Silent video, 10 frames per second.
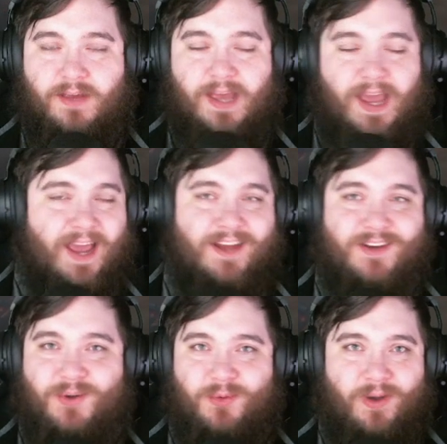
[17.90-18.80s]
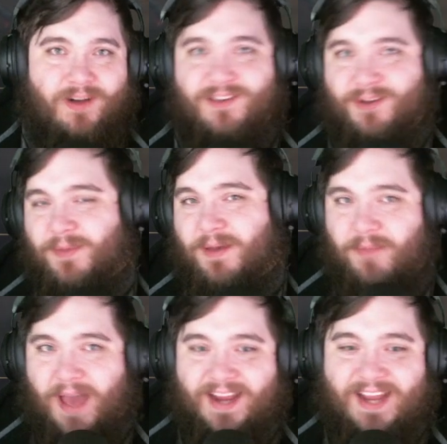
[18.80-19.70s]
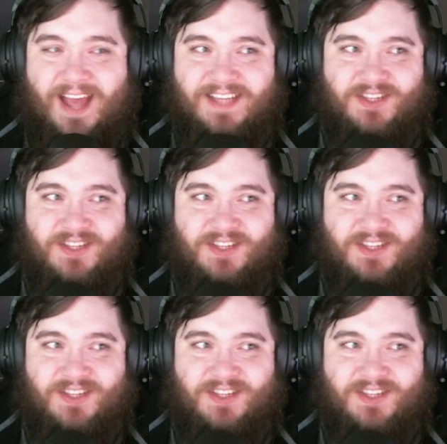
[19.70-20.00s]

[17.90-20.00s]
And welcome back, guys.